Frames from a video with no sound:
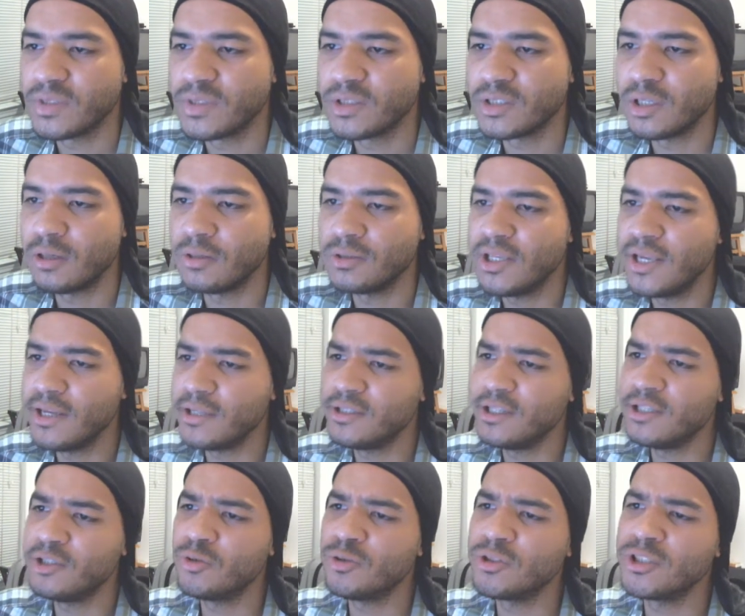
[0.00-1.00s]
So taking
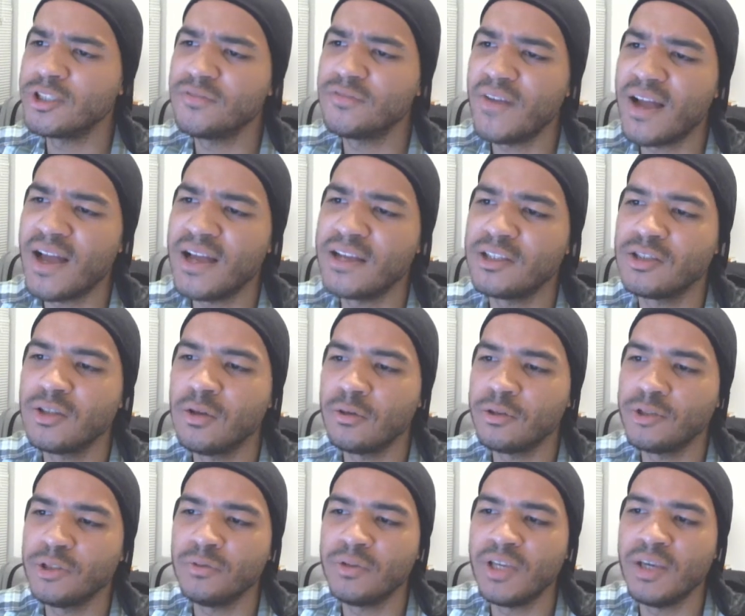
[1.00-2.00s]
detours is fine as long
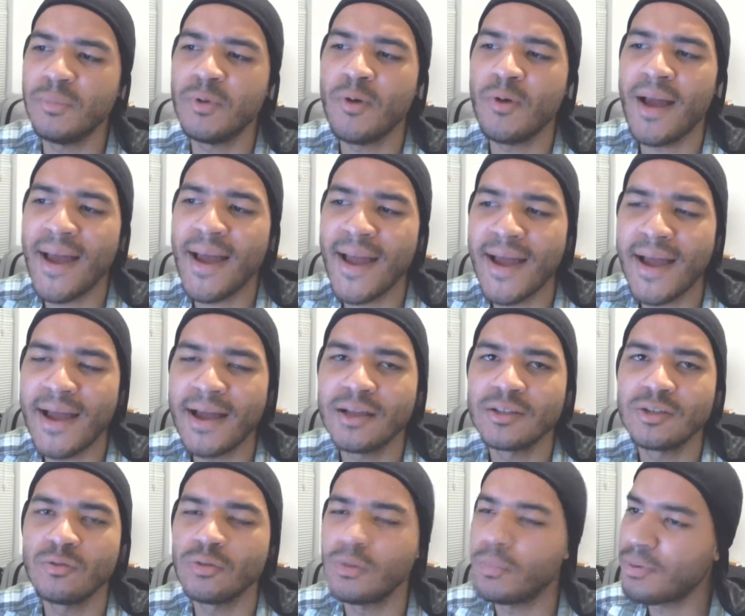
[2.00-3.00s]
as you keep your
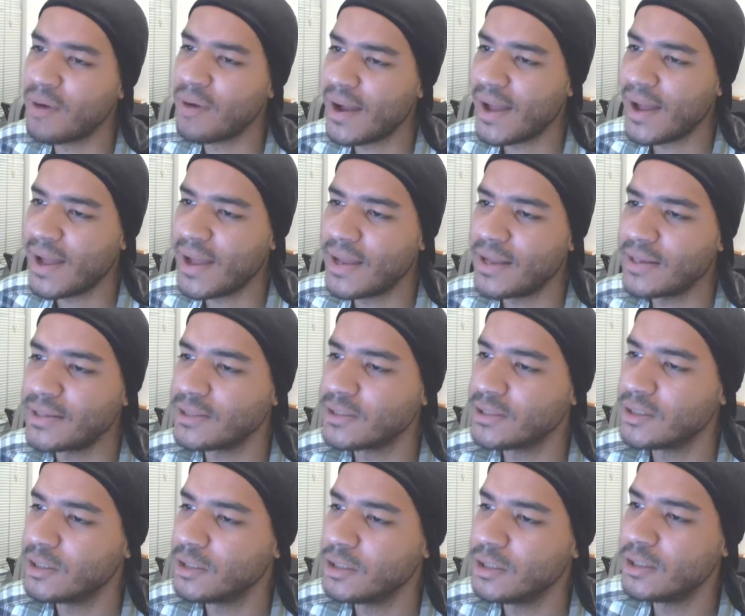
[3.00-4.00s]
eyes on the
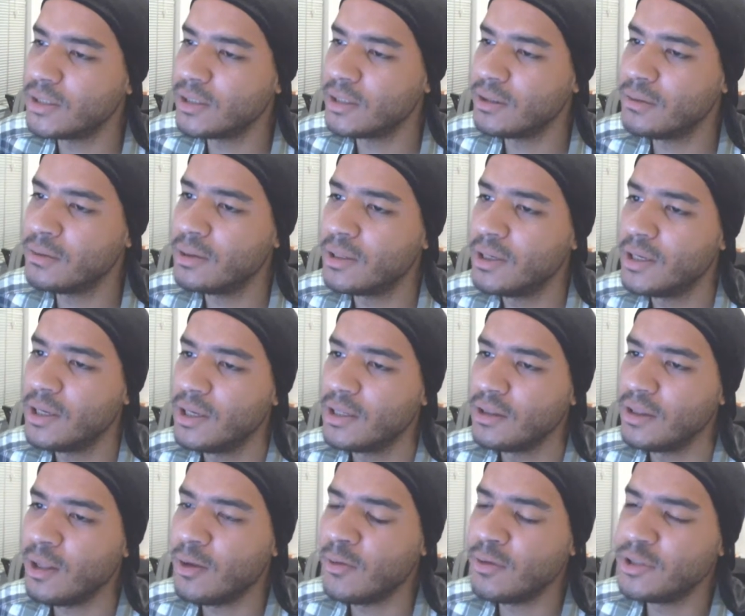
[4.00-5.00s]
prize, you know.
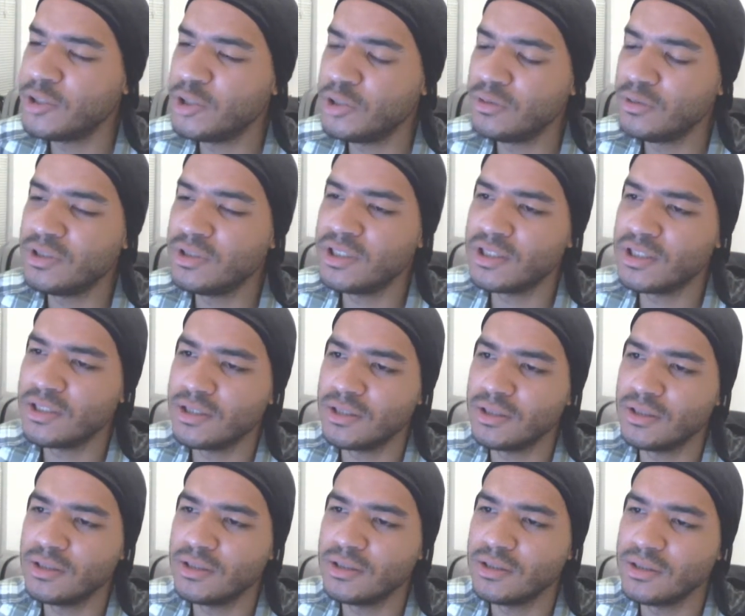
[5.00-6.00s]
As long as you just
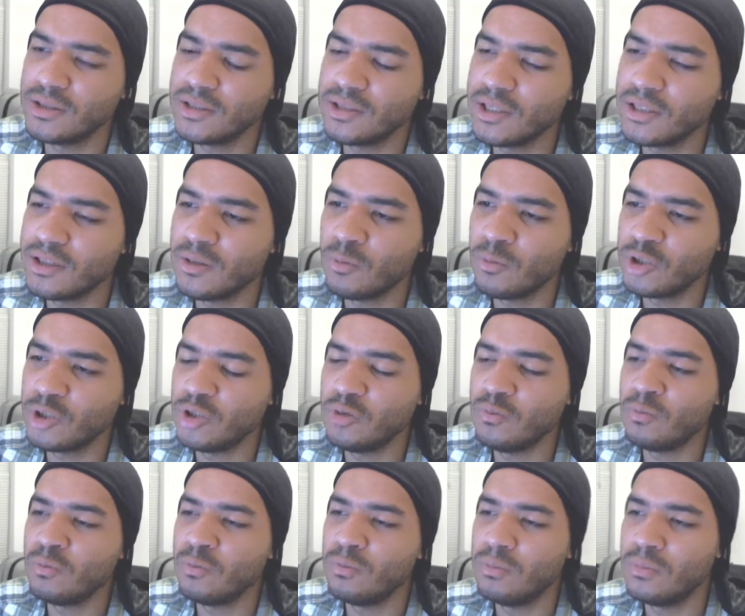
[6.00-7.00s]
stick to what
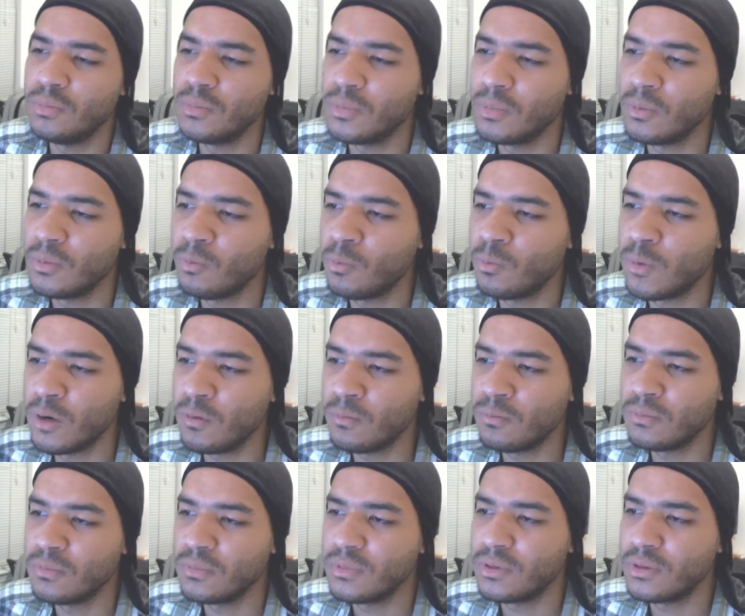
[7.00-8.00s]
you want.